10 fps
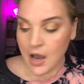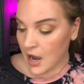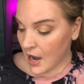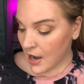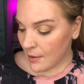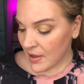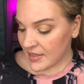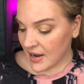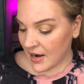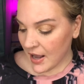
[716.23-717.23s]
And
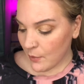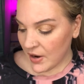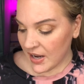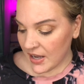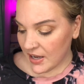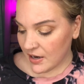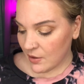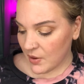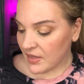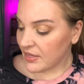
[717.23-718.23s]
then I went
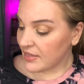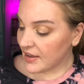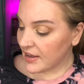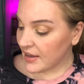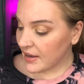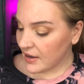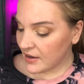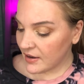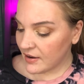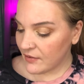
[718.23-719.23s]
in with the
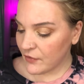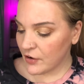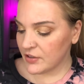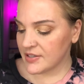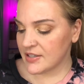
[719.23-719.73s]
first